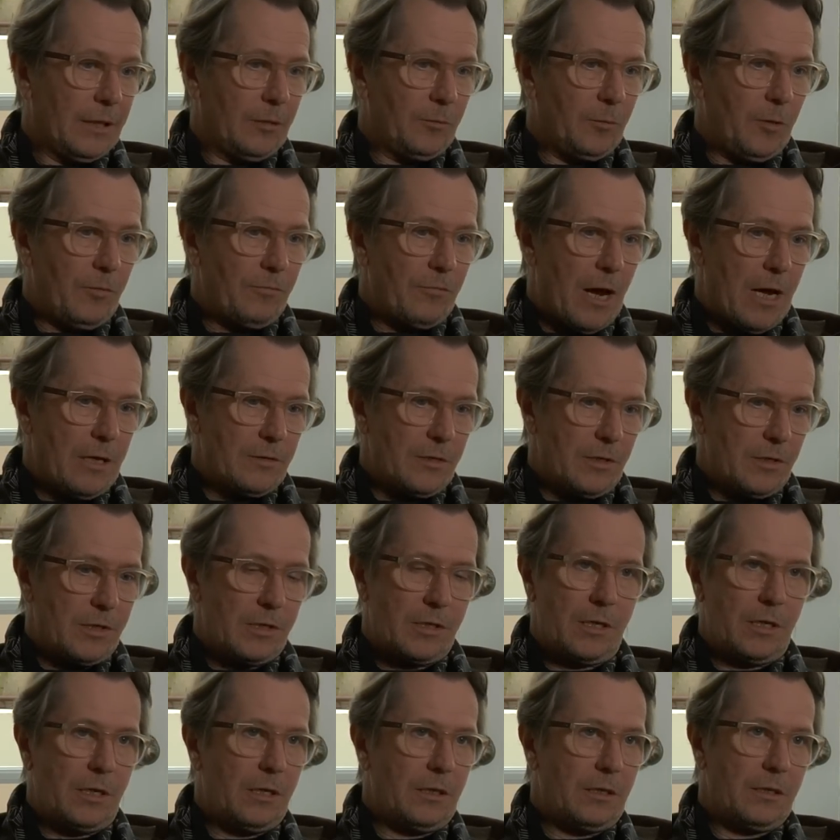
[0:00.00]
We ran the
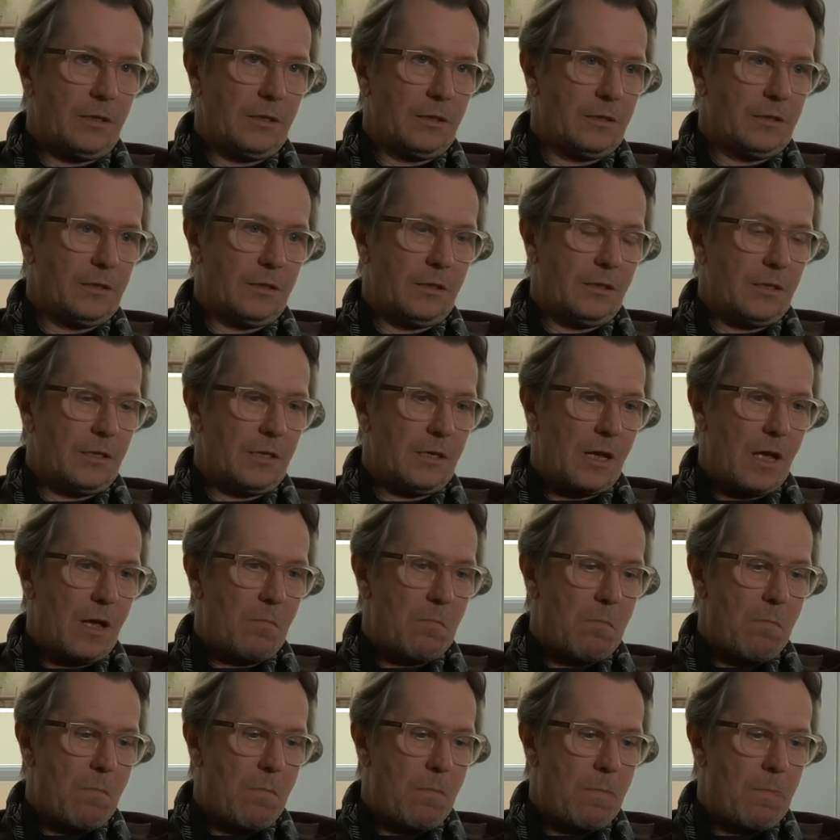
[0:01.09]
scene, and
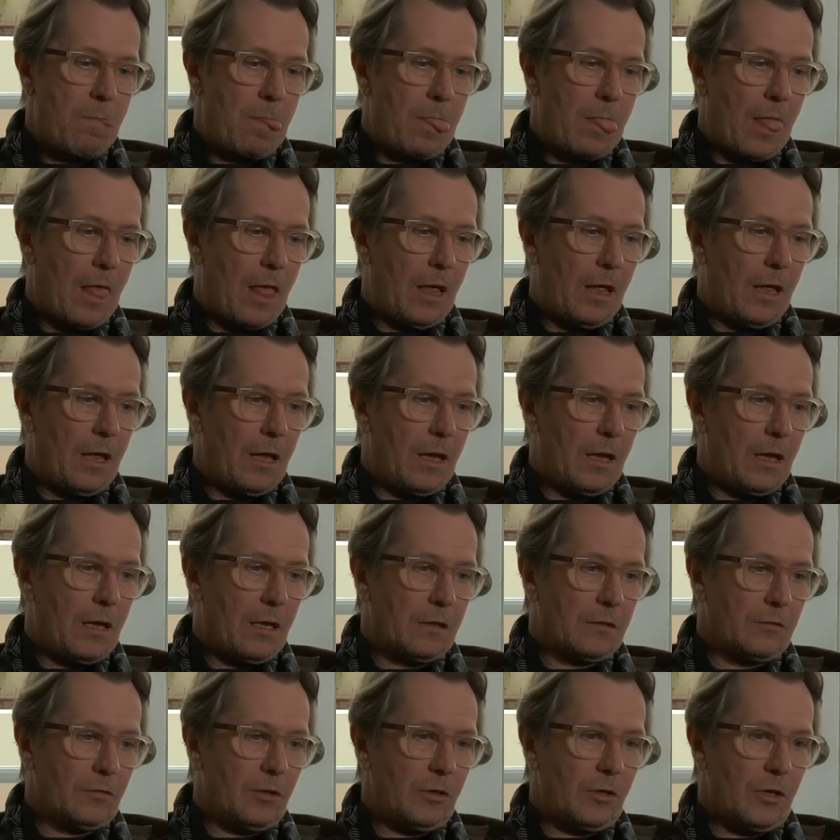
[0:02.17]
um,
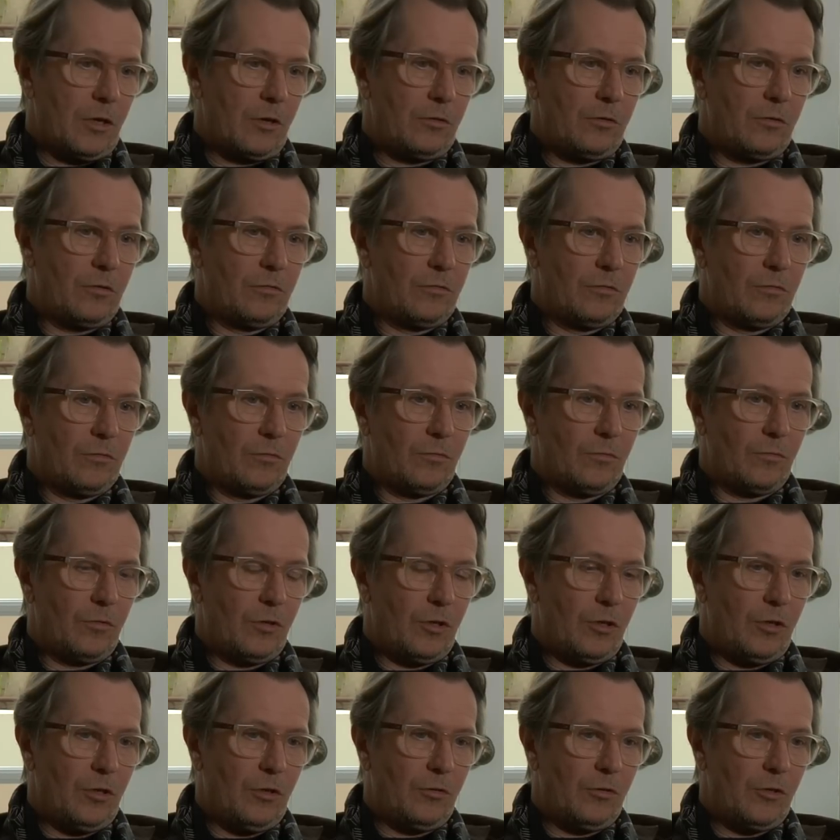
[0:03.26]
you know,
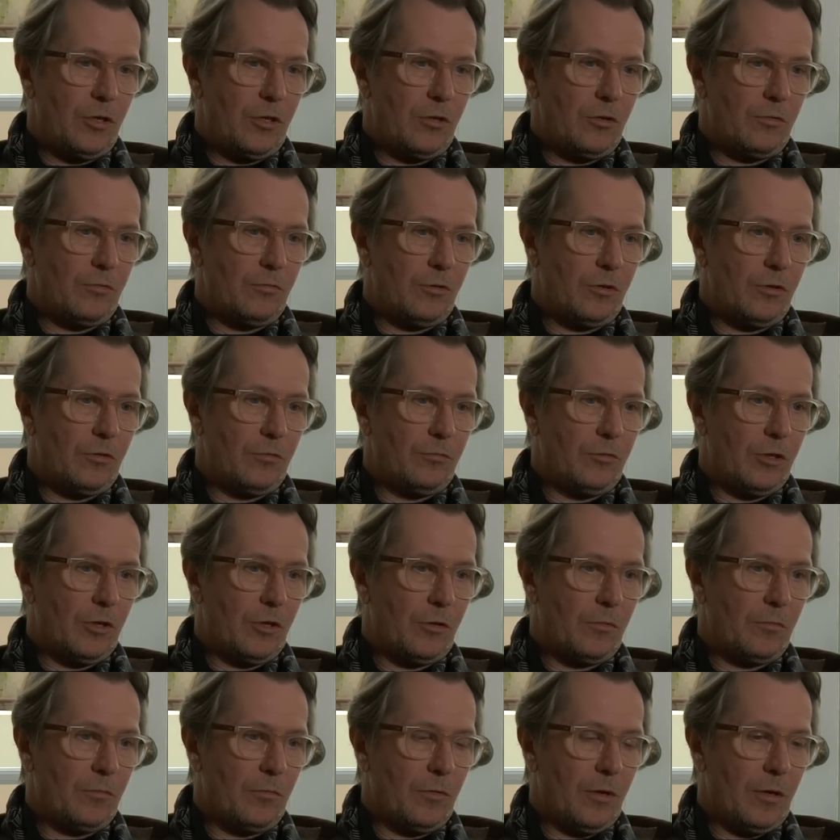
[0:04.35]
you, you, you, you
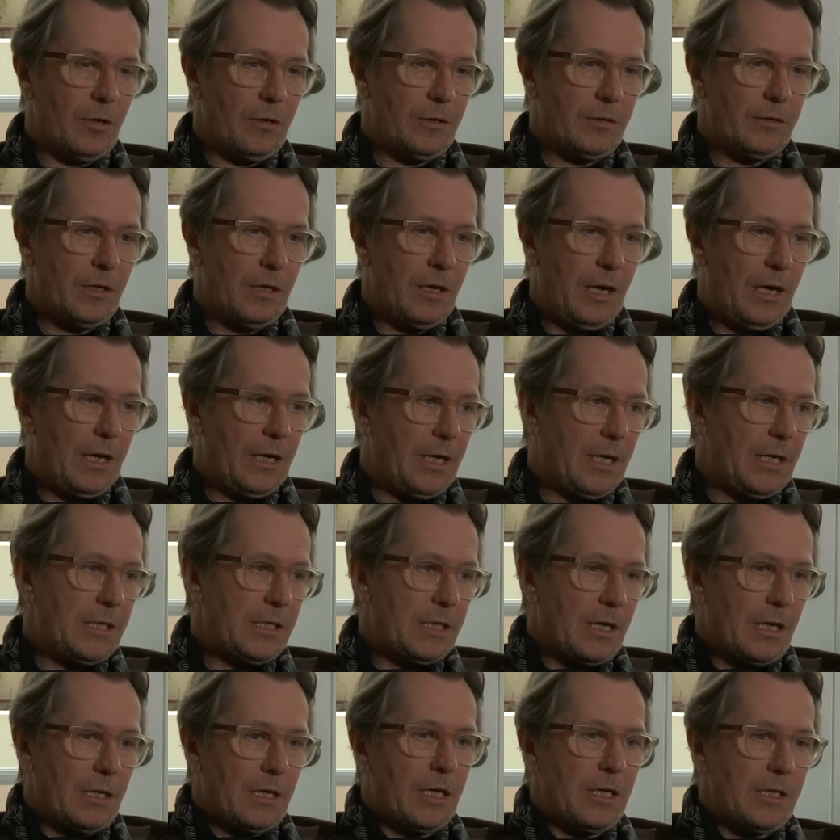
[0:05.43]
know, he's, he's
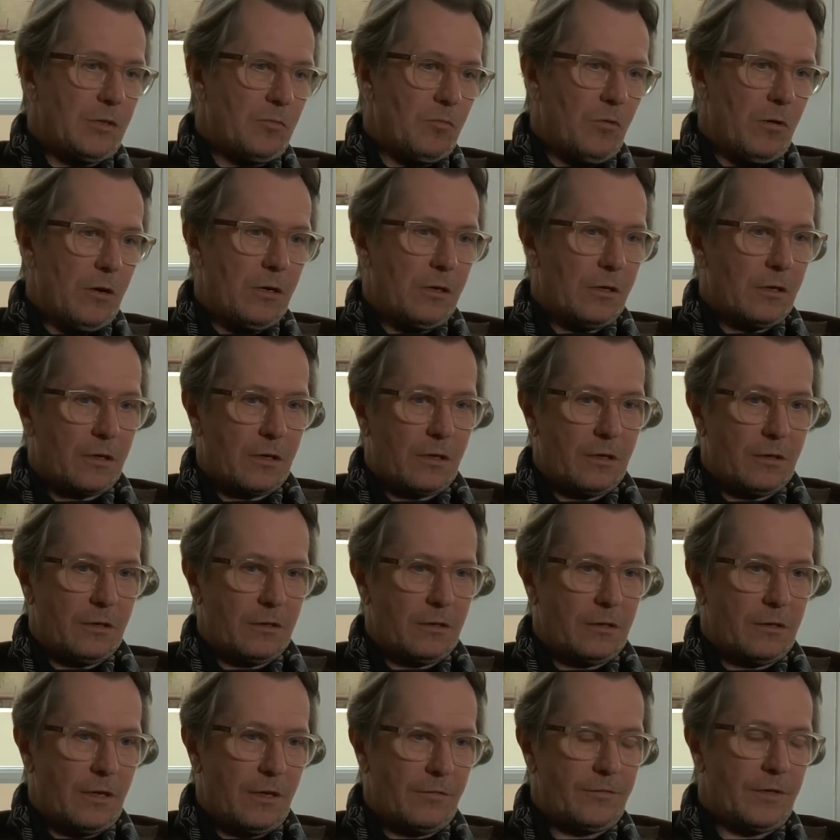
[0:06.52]
done his work,
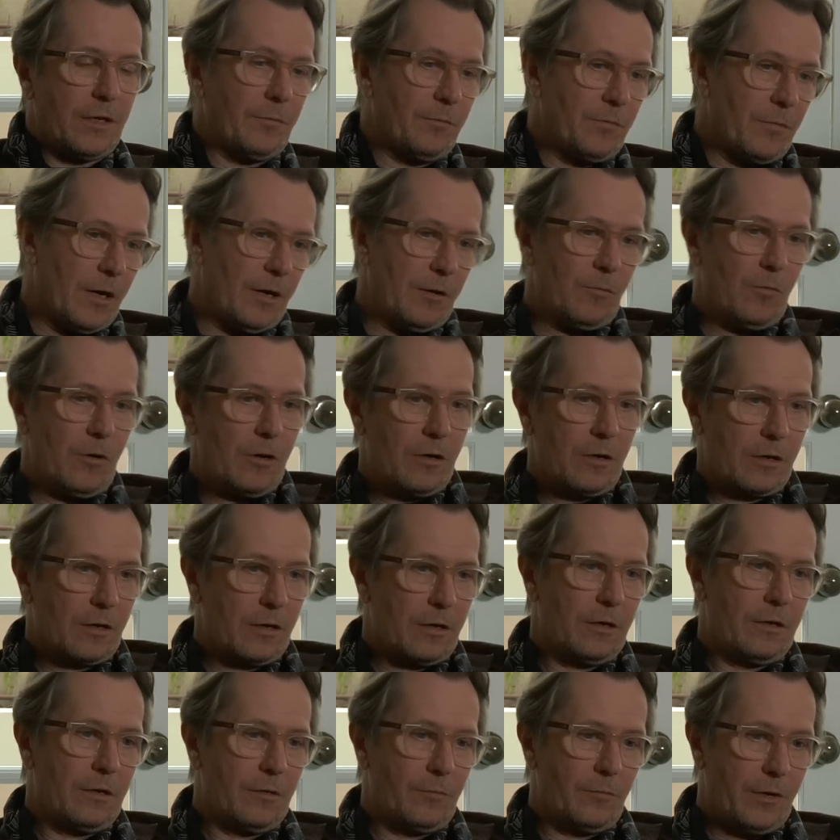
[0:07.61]
I've done my work.
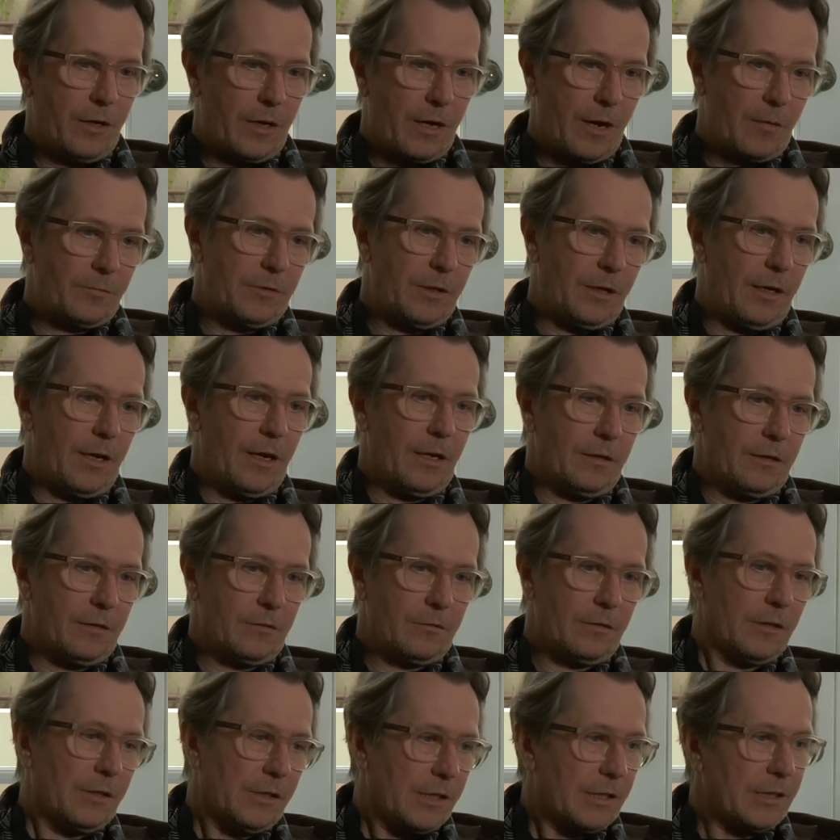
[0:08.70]
We come together,
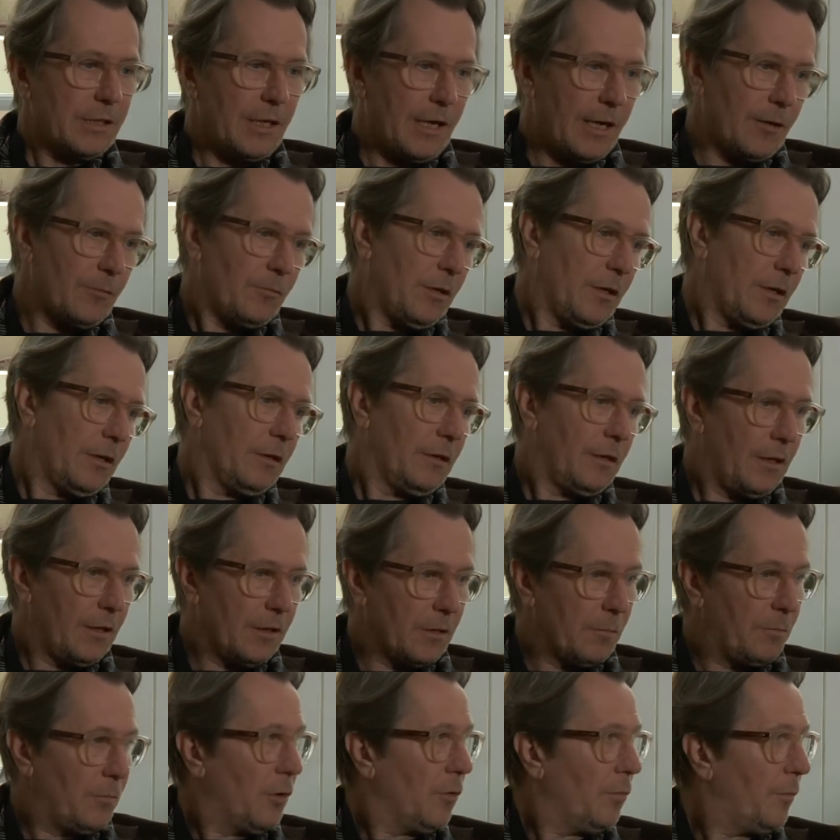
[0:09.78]
going to see how we're going to hit
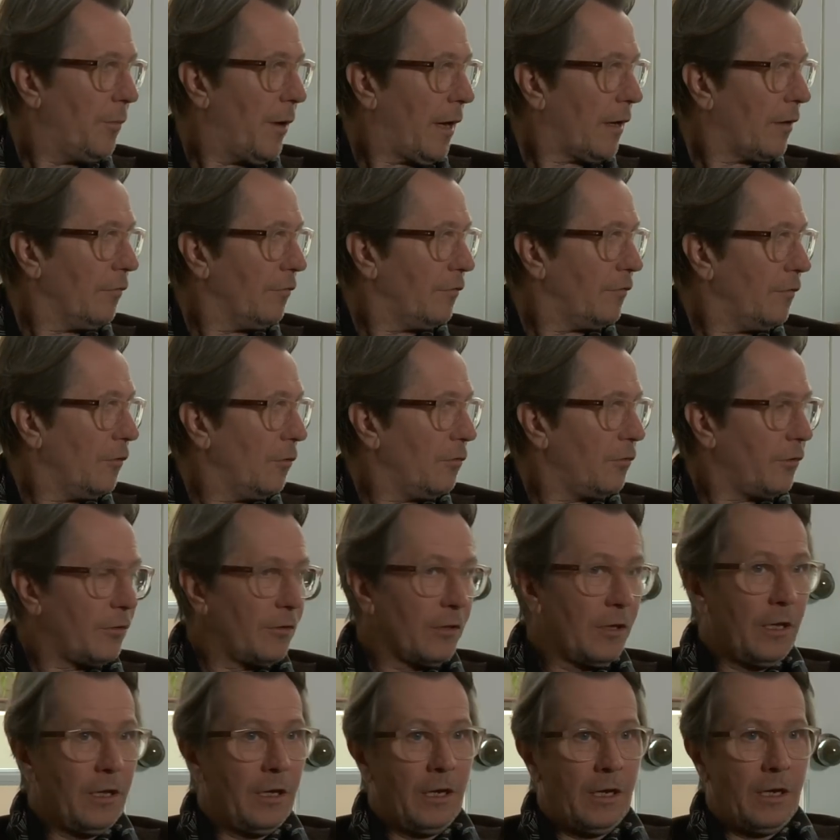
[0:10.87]
the ball back and forth.
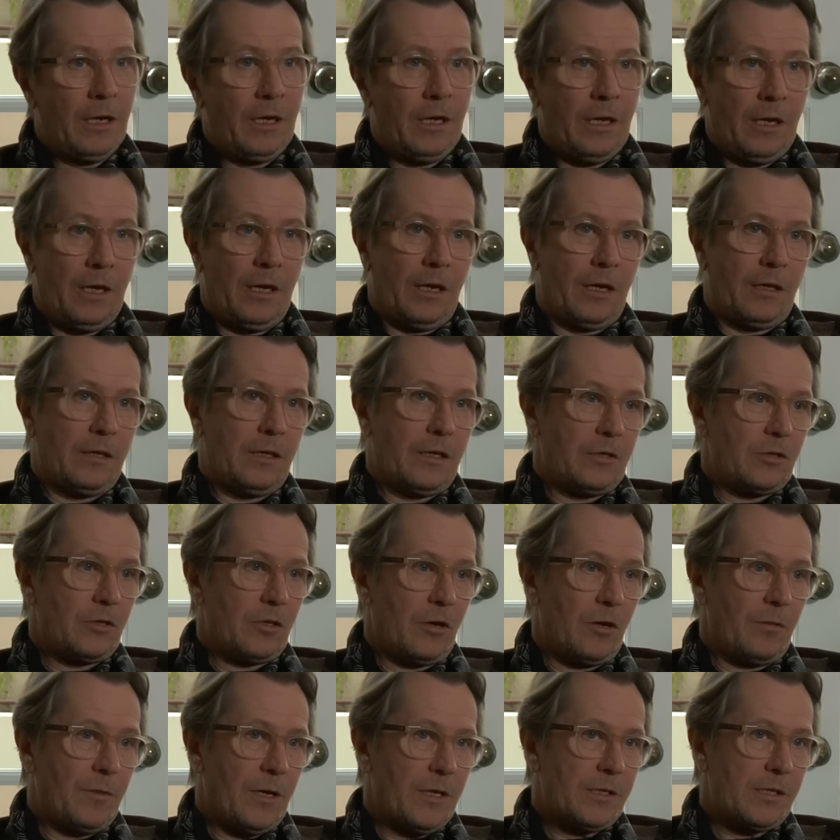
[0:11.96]
And then
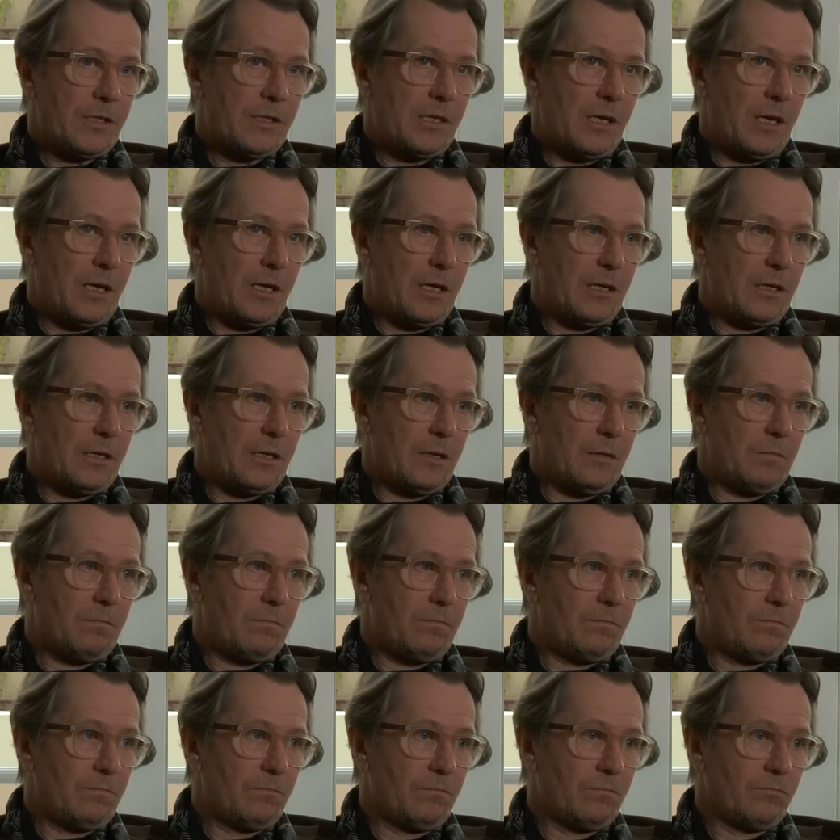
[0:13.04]
Thomas said,
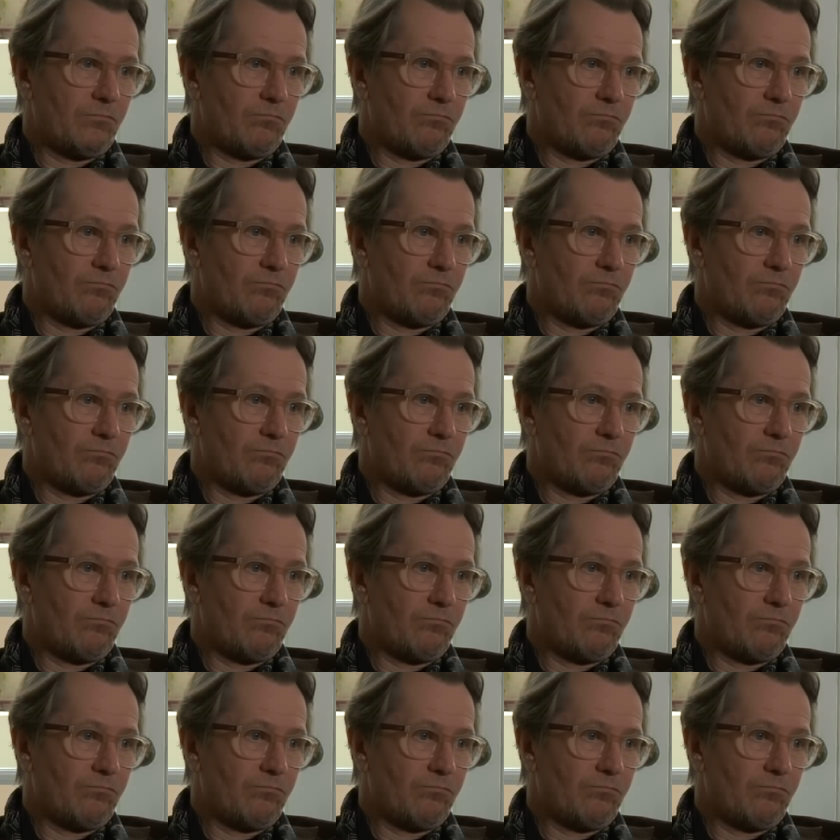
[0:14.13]
um,